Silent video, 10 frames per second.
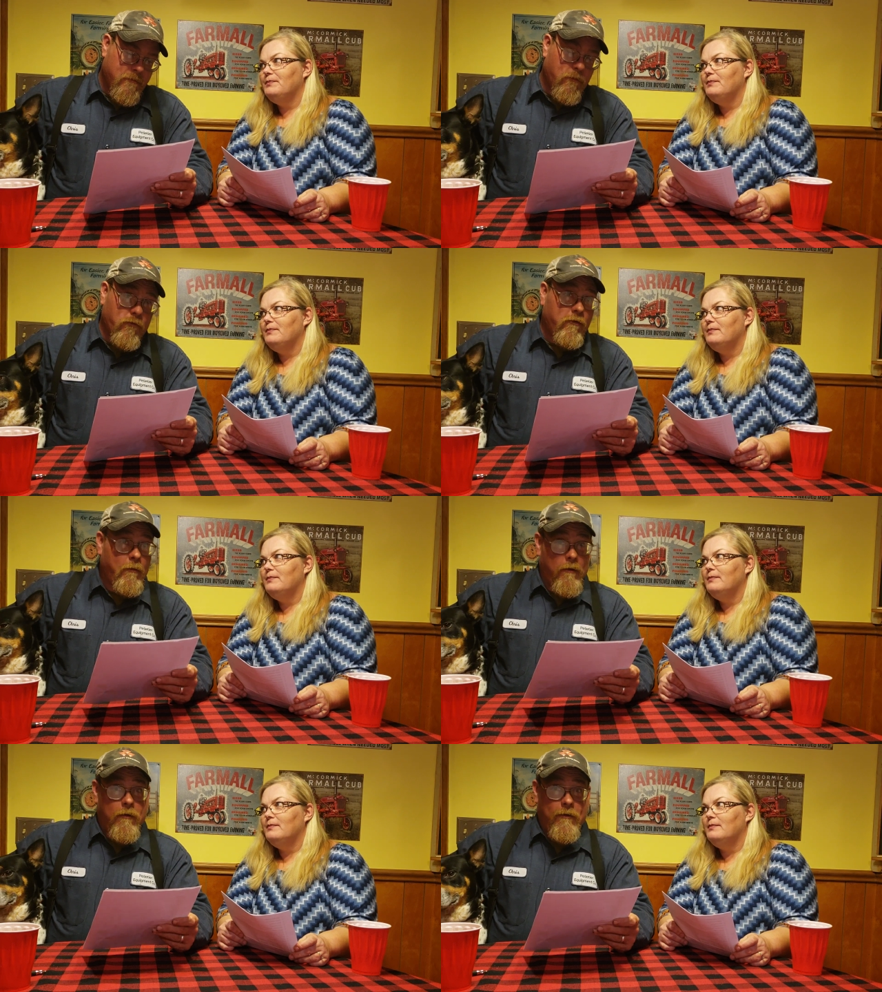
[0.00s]

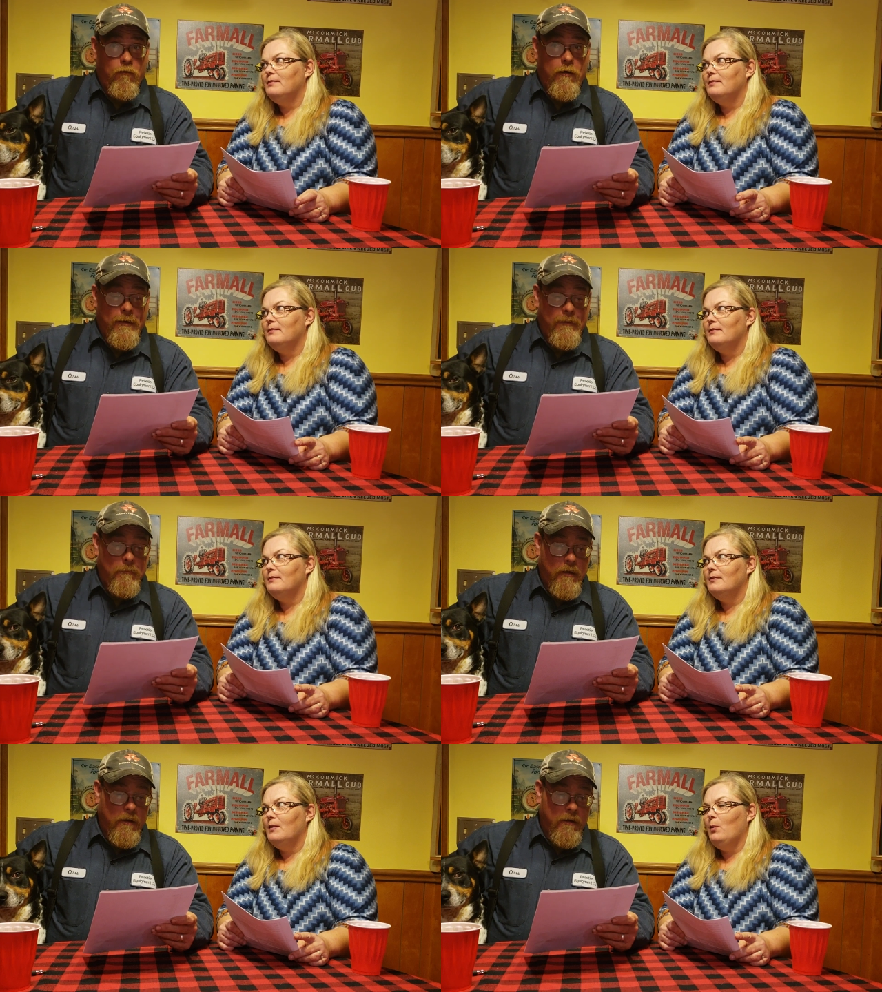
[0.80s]
Speaker 1: Fortunately, oh, we don't have wine
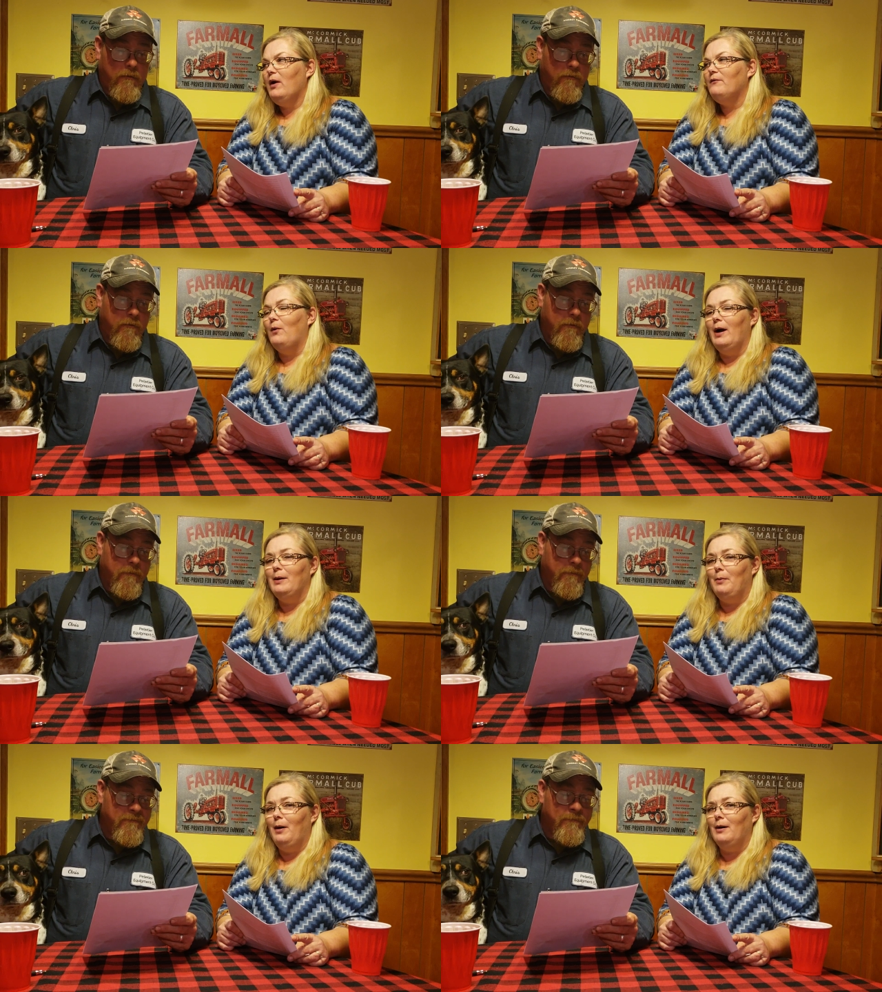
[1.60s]
in bags. We
Speaker 2: have
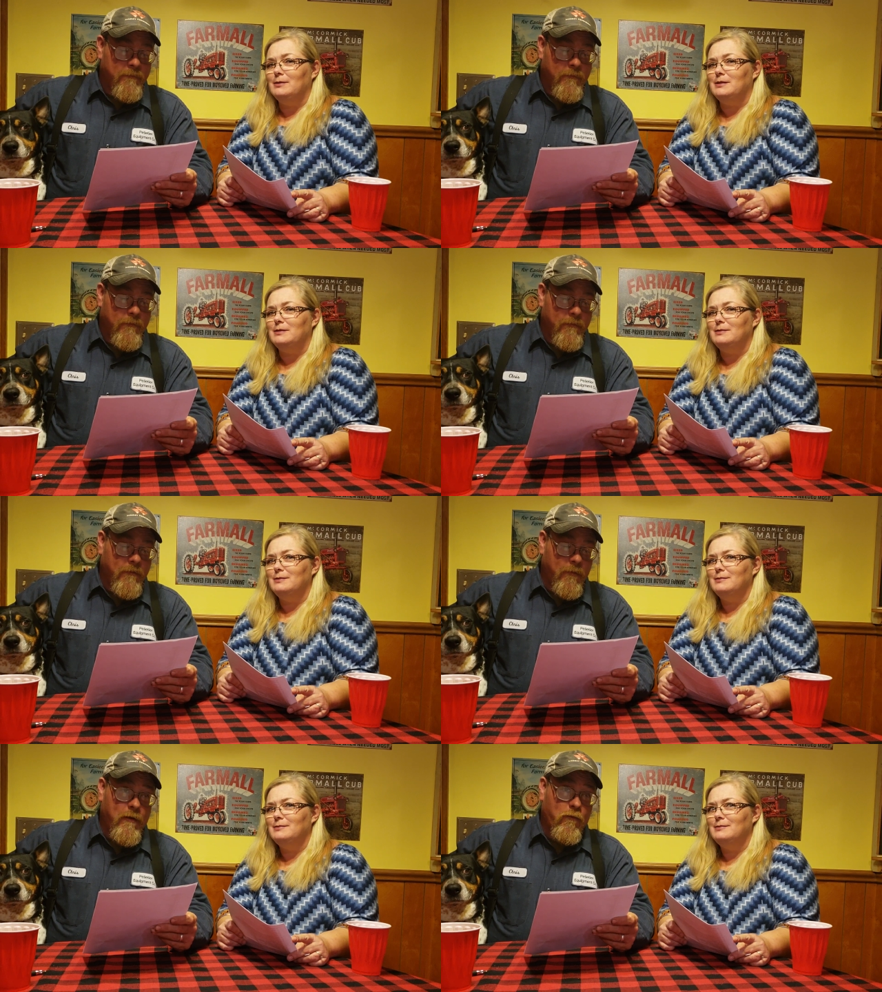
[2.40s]
wine boxes.
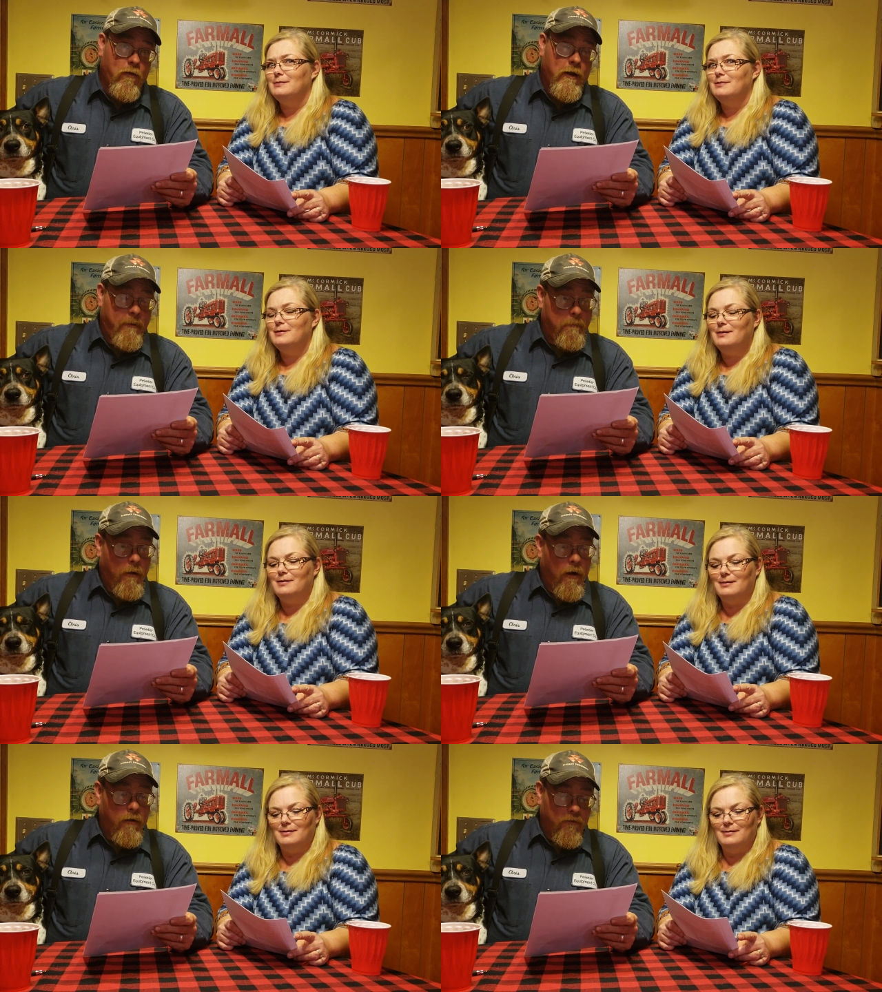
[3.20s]
Speaker 1: yeah, we have wine in
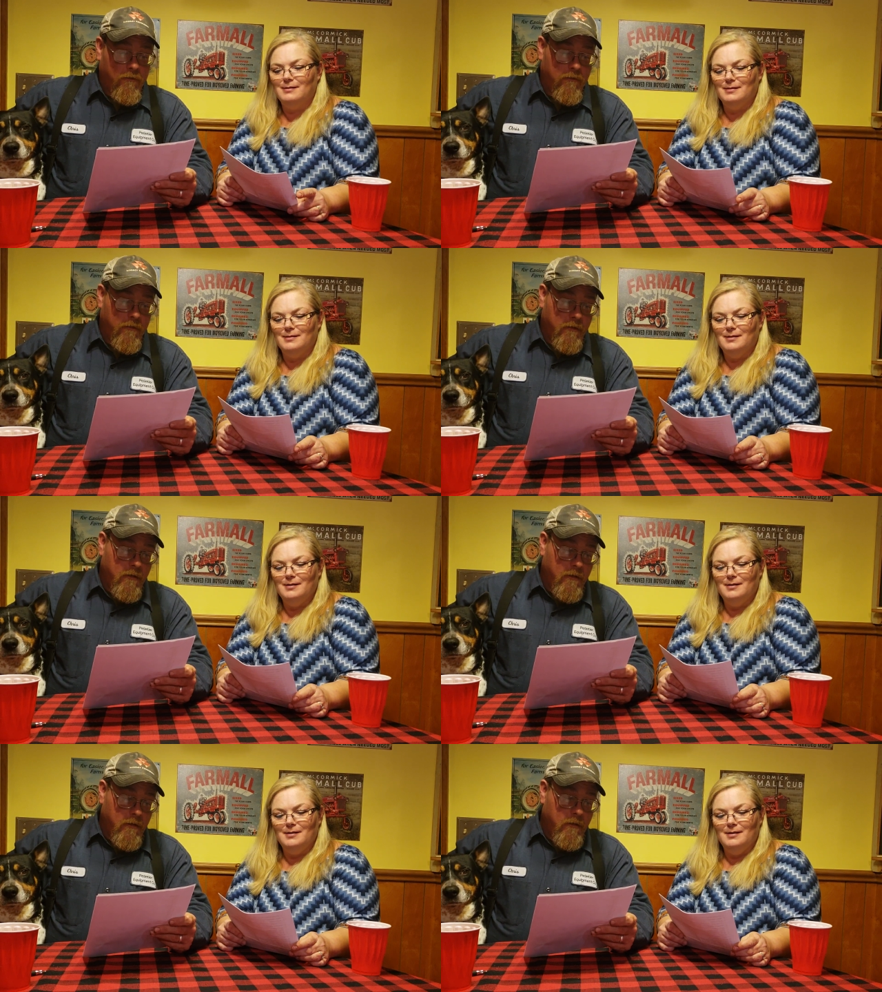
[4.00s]
boxes.
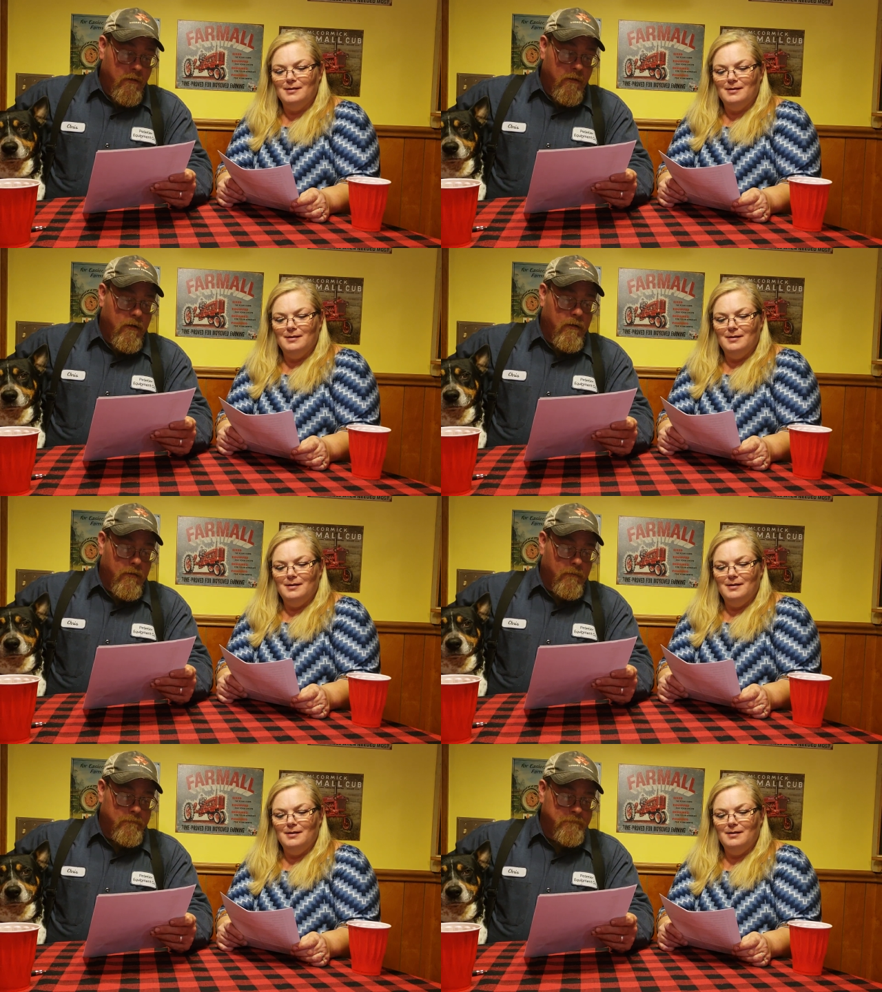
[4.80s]

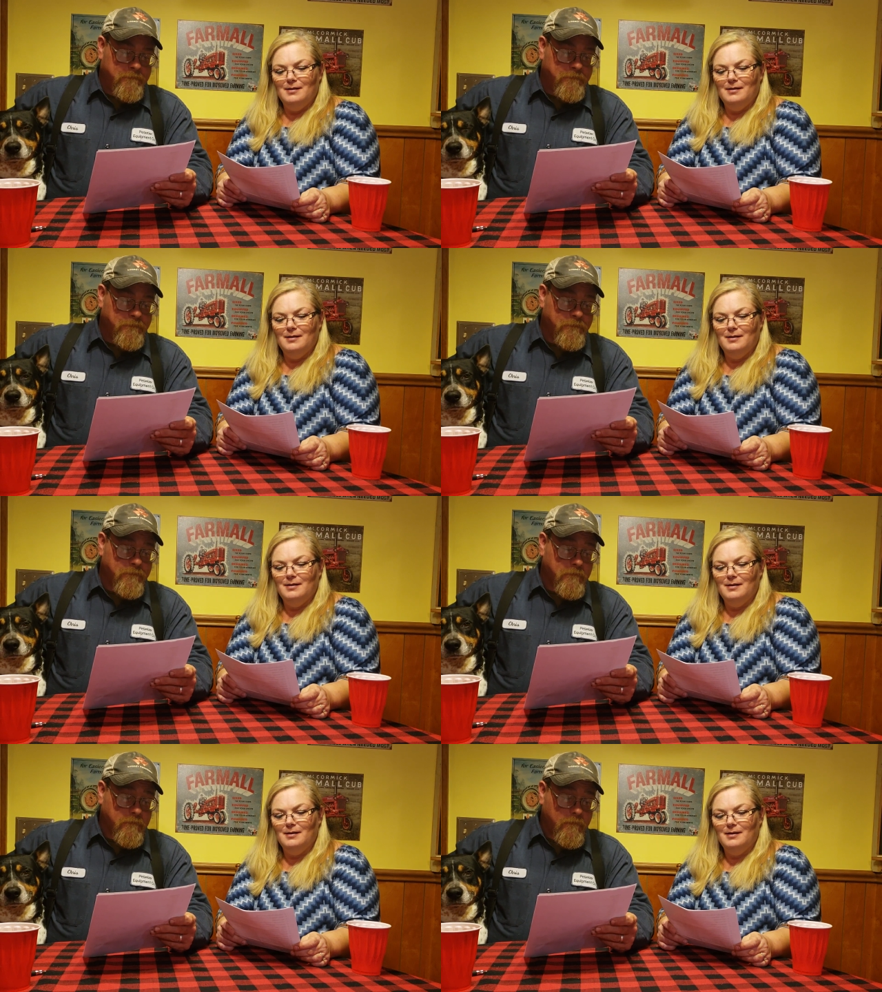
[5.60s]
Um,
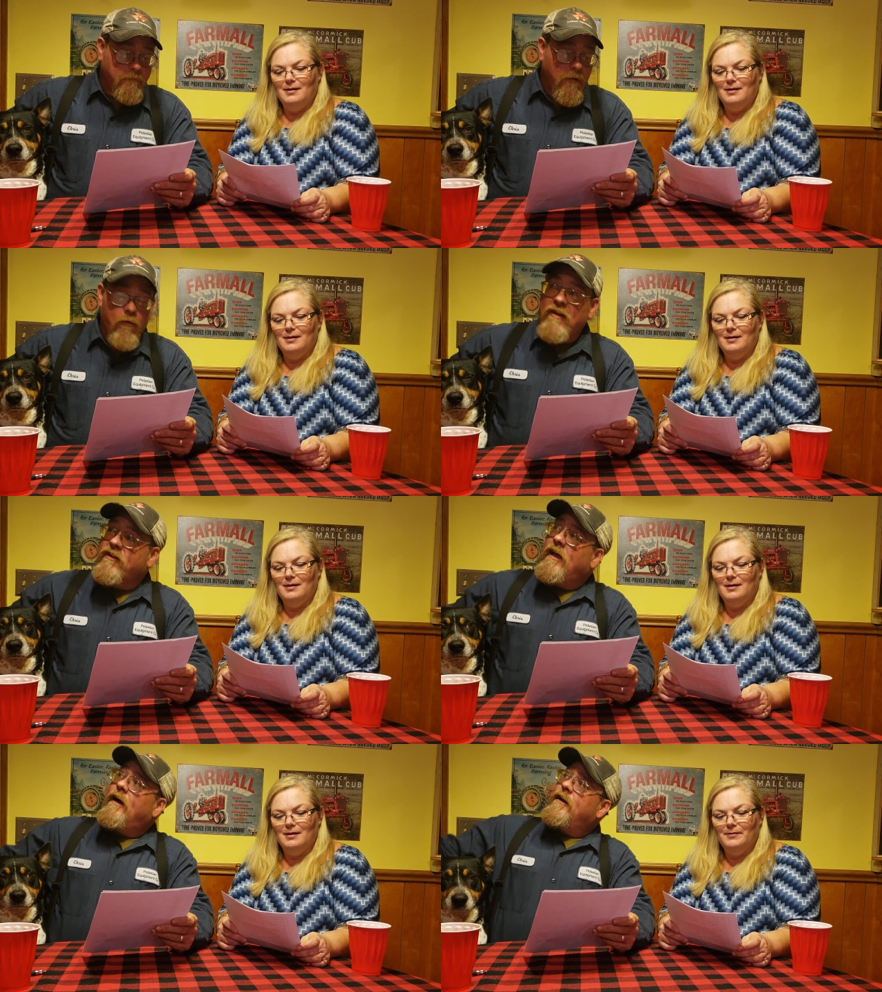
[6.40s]
well,
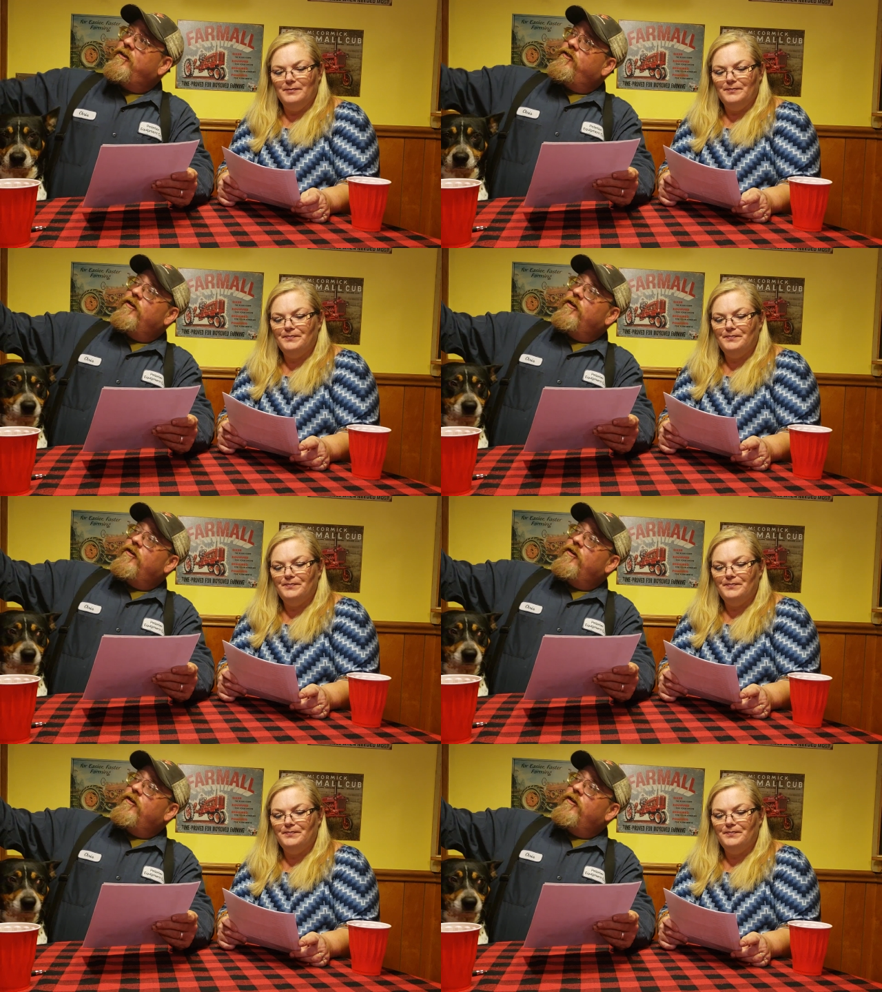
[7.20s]
that's kind of like the